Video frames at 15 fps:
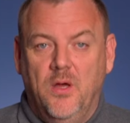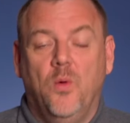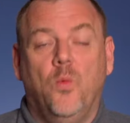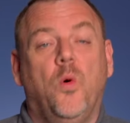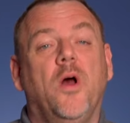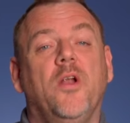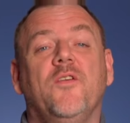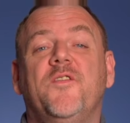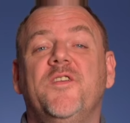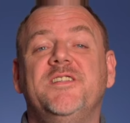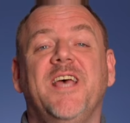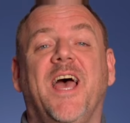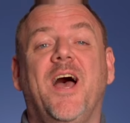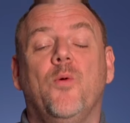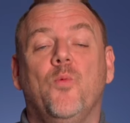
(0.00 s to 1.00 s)
Why not
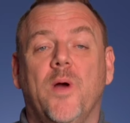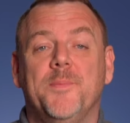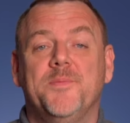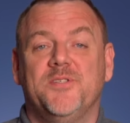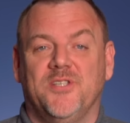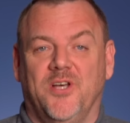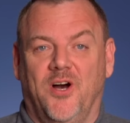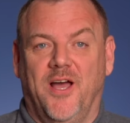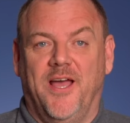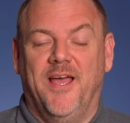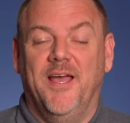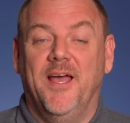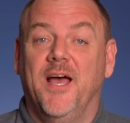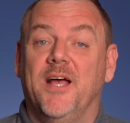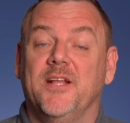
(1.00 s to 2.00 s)
visit our website
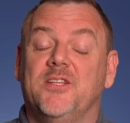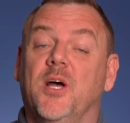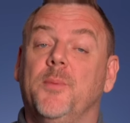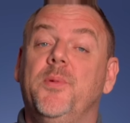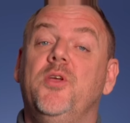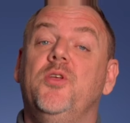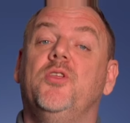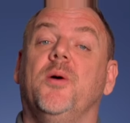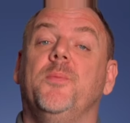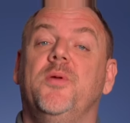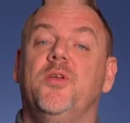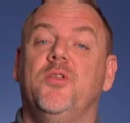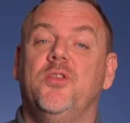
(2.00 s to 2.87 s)
at www.tester.co.uk